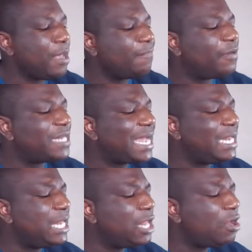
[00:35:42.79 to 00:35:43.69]
for thy
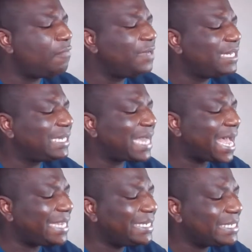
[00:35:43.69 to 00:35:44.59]
loving
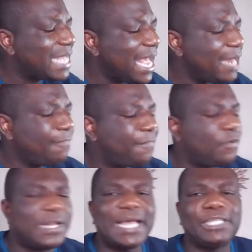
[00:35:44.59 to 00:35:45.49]
kindness and
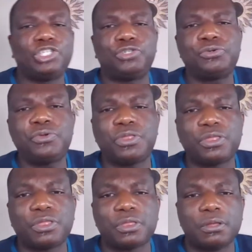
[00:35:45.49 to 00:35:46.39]
for thy truth.